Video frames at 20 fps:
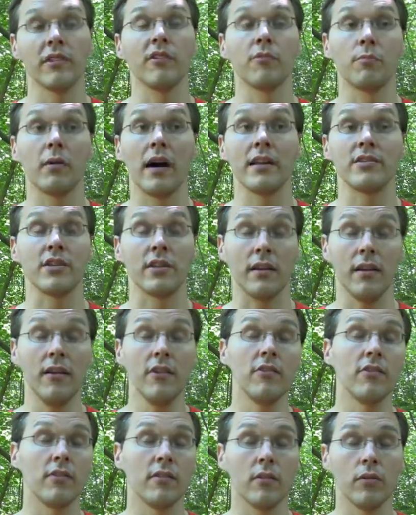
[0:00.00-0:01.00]
What this project
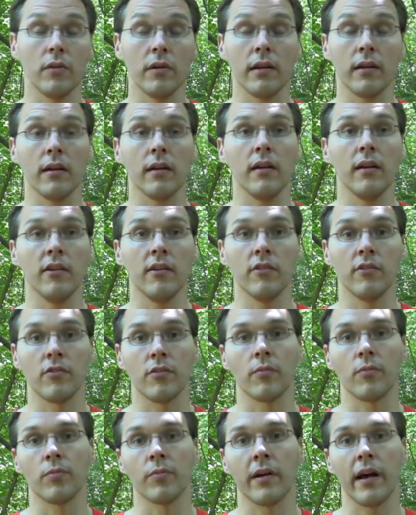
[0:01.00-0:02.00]
is doing
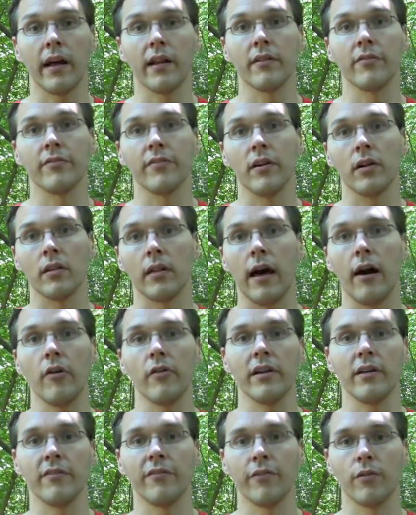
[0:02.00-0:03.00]
is kind of
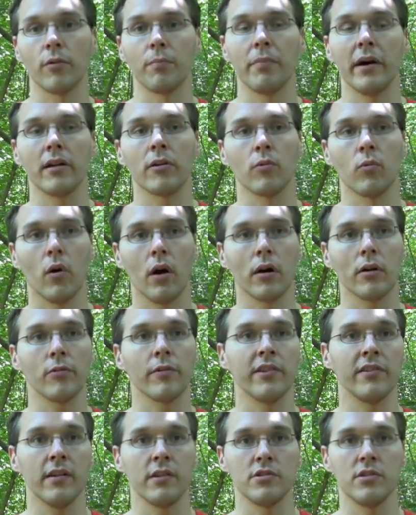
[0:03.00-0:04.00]
allowing for better
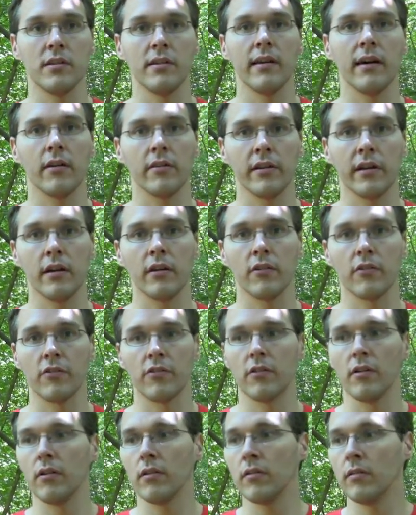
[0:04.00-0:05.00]
water retention down here.
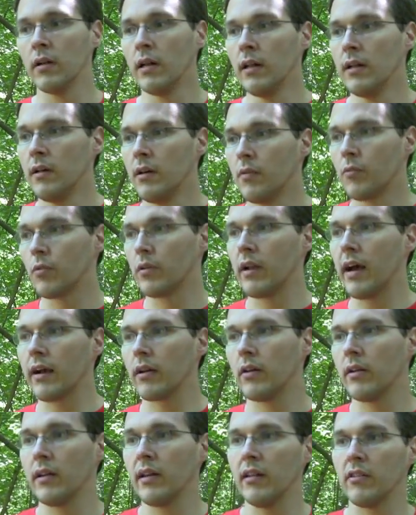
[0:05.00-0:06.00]
So we're
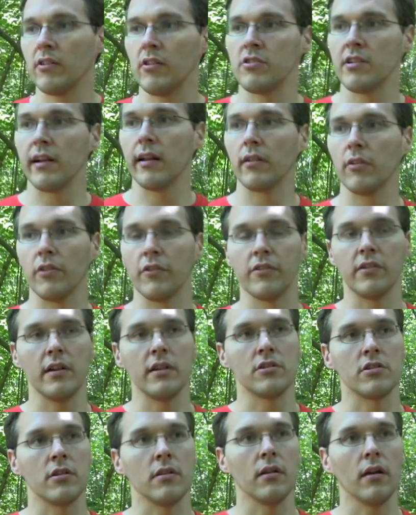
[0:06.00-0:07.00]
not going to get the
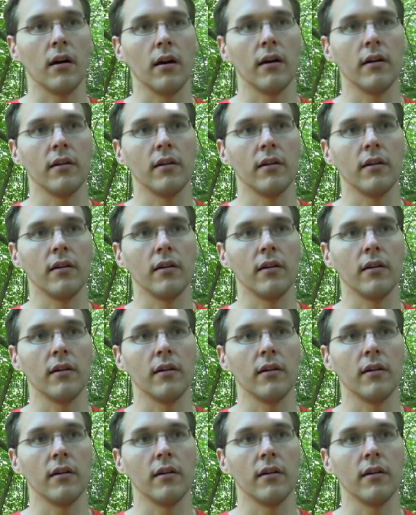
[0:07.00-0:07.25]
channelization